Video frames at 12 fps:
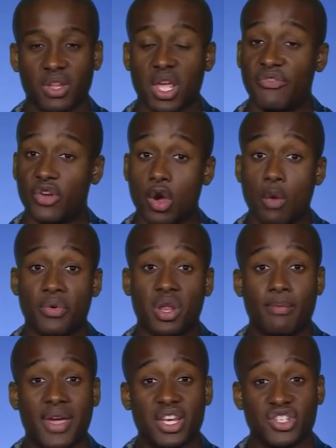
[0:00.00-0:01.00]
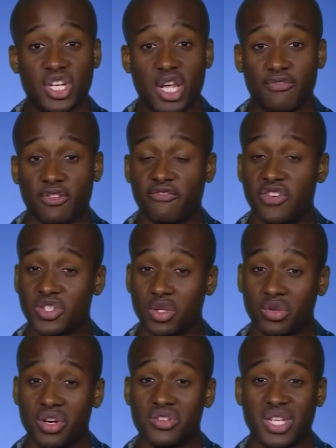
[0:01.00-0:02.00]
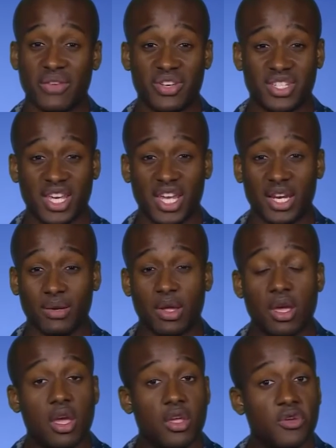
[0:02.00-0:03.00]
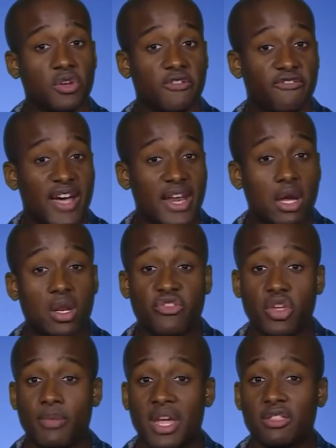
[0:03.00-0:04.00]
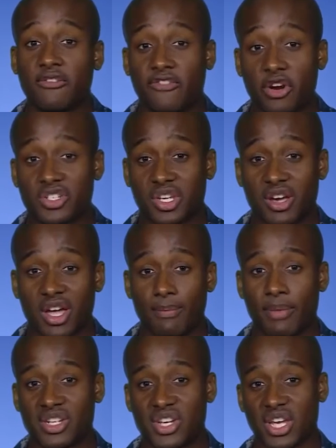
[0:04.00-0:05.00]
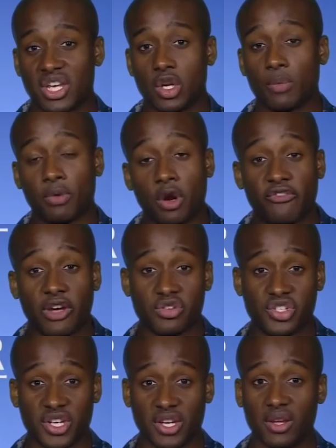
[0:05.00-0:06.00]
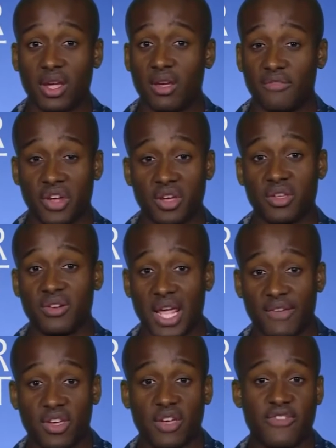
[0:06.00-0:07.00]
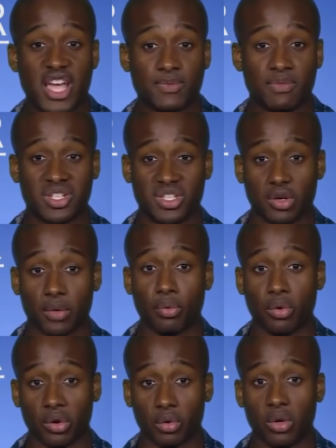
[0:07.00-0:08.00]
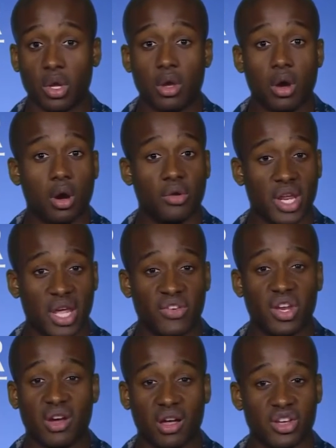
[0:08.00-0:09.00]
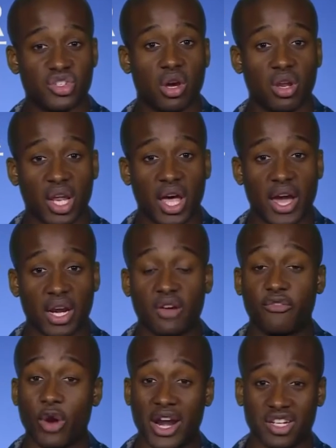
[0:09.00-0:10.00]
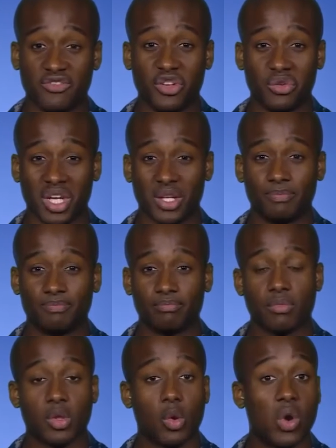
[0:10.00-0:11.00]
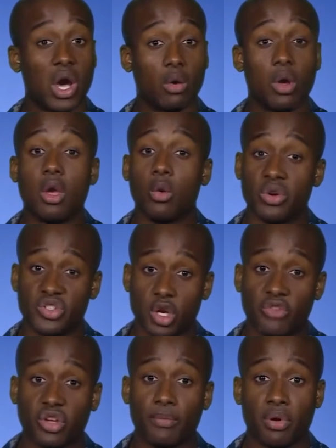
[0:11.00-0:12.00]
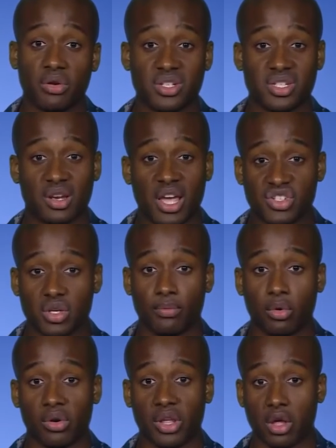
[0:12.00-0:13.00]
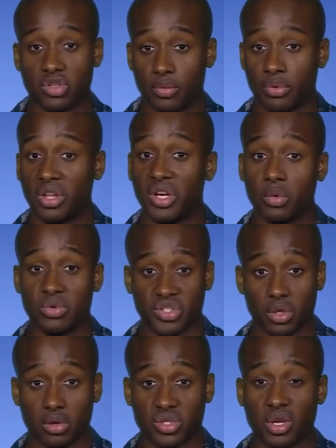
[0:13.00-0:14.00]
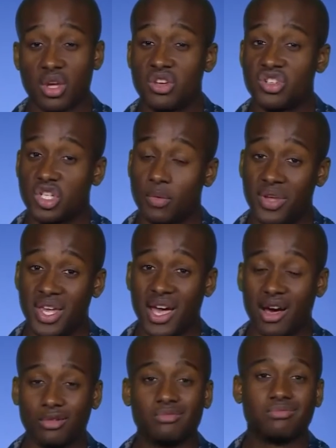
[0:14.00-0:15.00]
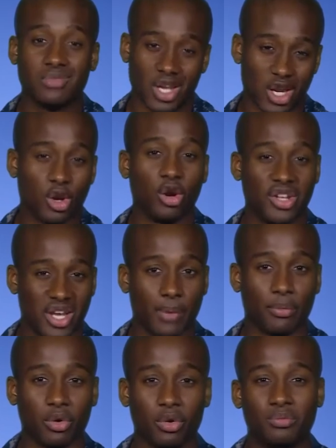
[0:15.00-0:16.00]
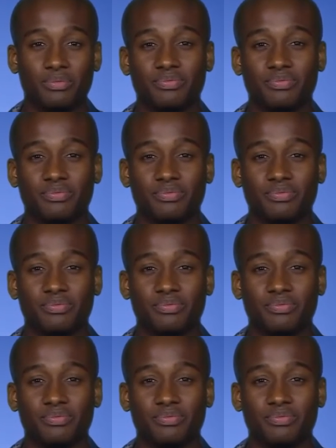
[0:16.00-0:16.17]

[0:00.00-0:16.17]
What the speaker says: If you're hoping to make Chief in fiscal year 17, you can find out if you made the first cut by checking your profile sheet via the Navy Advancement Center portal on Navy Knowledge Online for active duty. While Reserve Component Selection Board eligibility results should be out in early April.